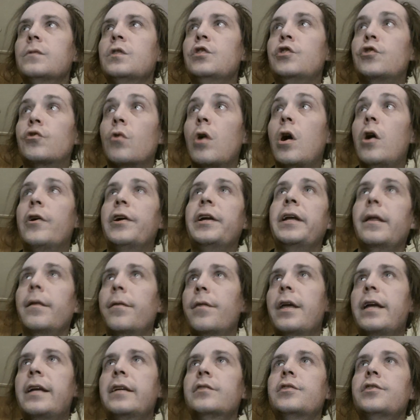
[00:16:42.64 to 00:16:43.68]
drawing
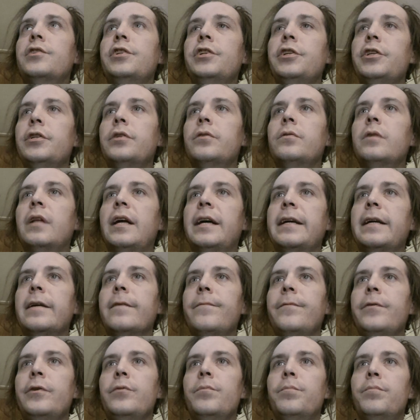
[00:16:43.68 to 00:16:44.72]
things to you. Like,
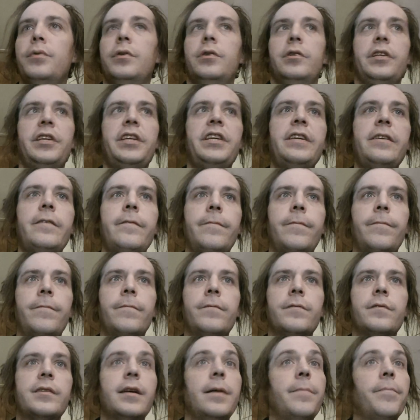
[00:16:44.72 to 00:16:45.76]
if you believe
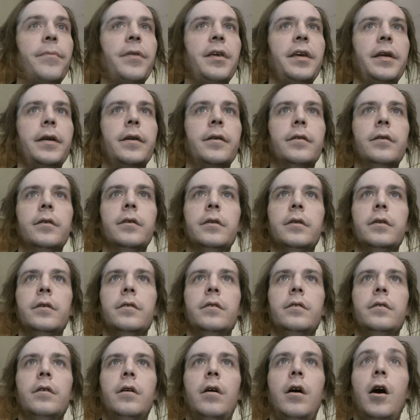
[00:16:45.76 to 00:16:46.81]
something
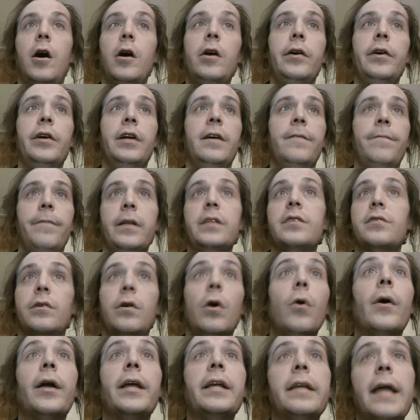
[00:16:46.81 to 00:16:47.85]
hard enough, it's
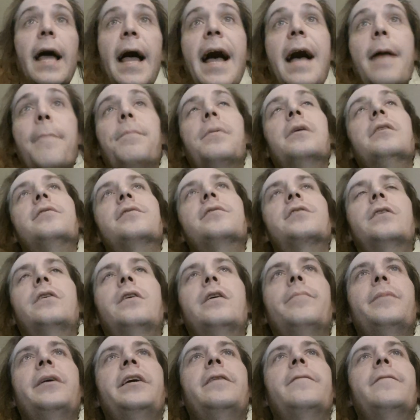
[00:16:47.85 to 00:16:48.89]
going to happen. So I
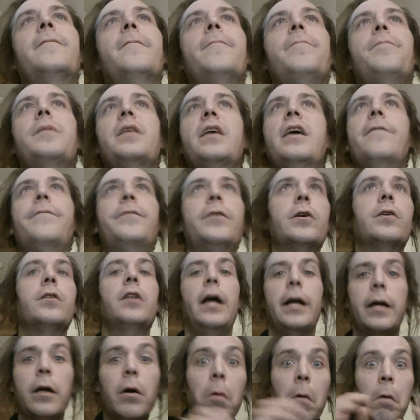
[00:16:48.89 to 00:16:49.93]
mean, if you're
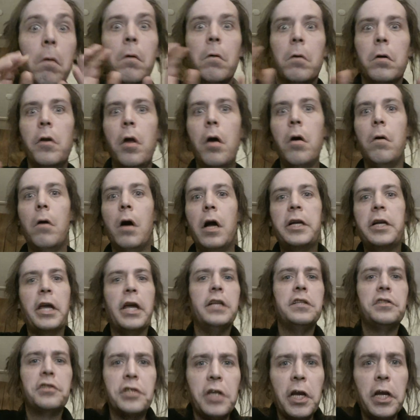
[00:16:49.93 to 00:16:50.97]
like, oh no, I
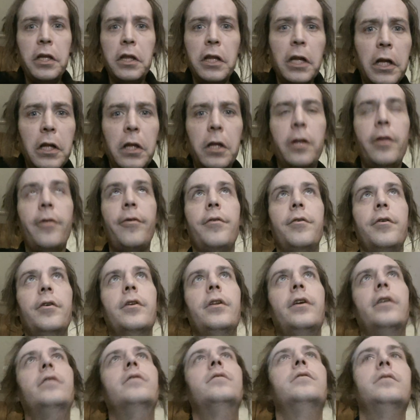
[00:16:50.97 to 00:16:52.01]
can't say Lilith, you
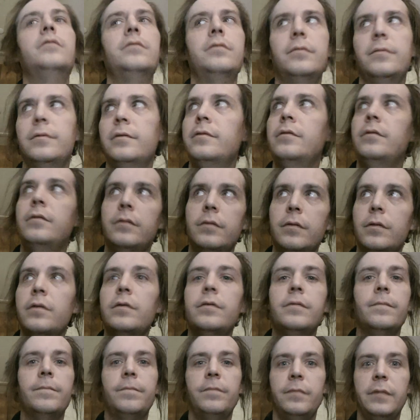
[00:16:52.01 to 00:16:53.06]
know,
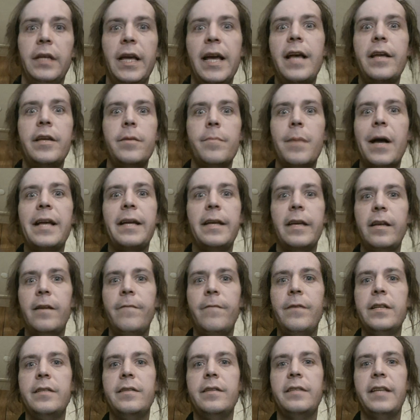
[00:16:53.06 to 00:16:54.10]
yeah, you might get a
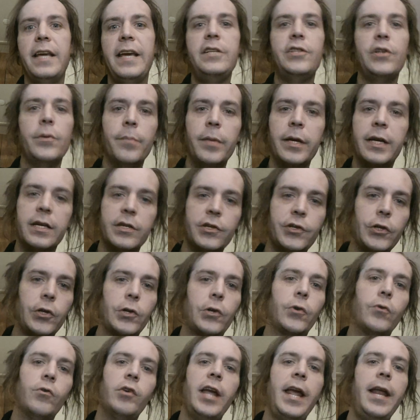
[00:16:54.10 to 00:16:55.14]
visitation because you're
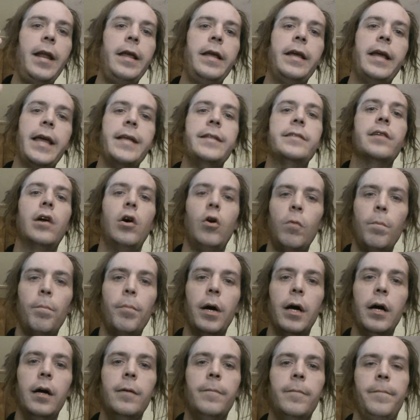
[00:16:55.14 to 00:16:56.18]
creating a
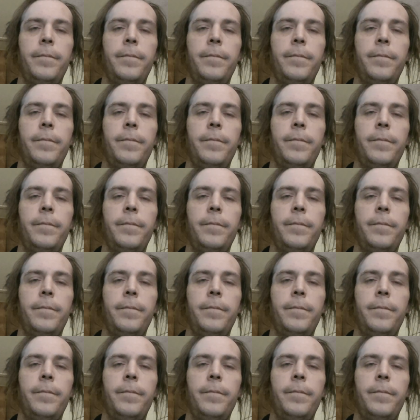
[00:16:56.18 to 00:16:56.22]
tulpa,